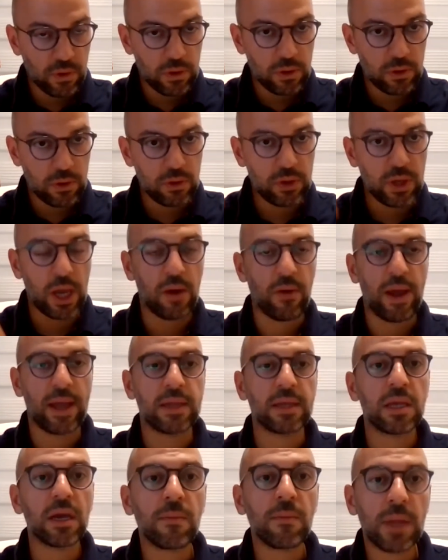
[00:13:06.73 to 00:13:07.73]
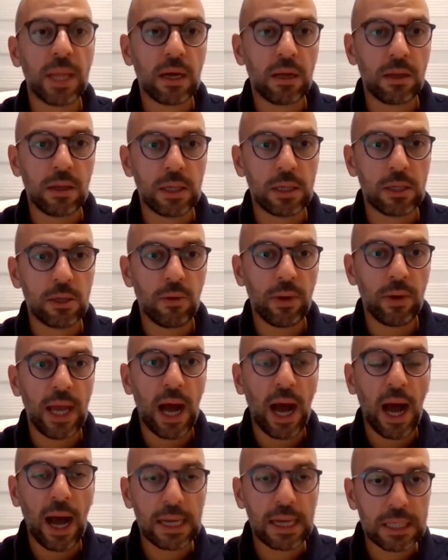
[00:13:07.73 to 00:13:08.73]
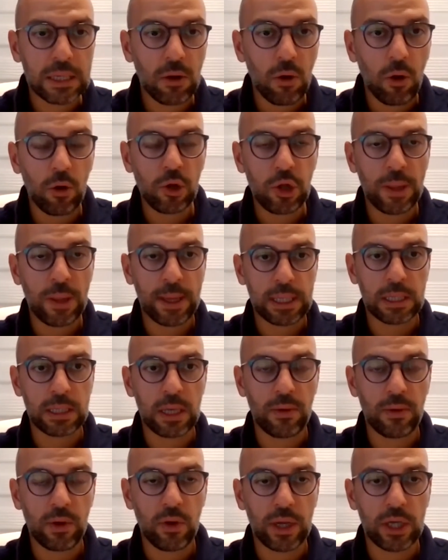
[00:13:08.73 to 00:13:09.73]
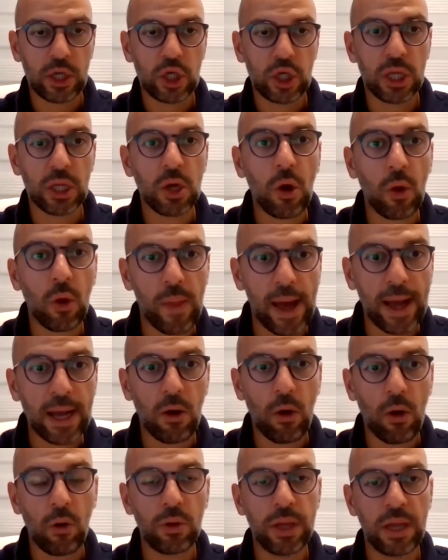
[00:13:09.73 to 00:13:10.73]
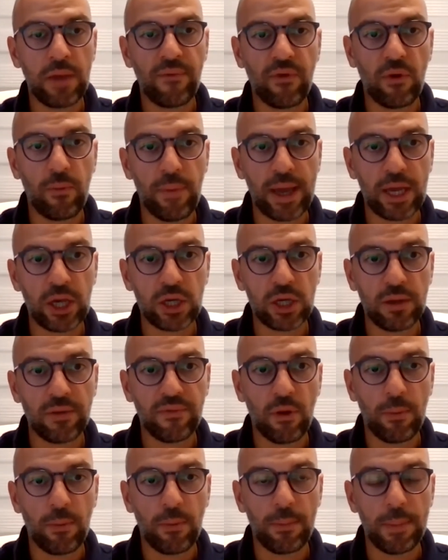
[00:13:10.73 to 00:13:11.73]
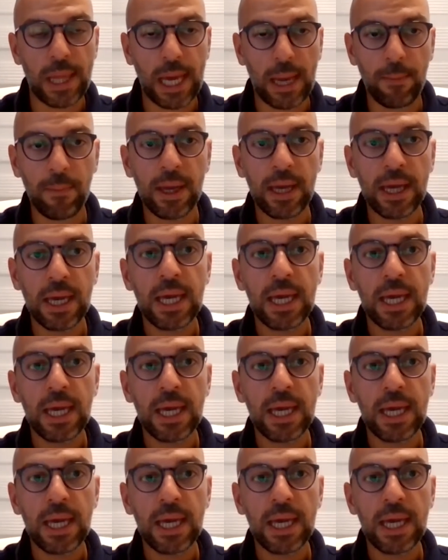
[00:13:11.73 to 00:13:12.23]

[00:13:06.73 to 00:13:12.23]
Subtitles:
to their entire medical history, ask all the necessary questions, collect all the information from them,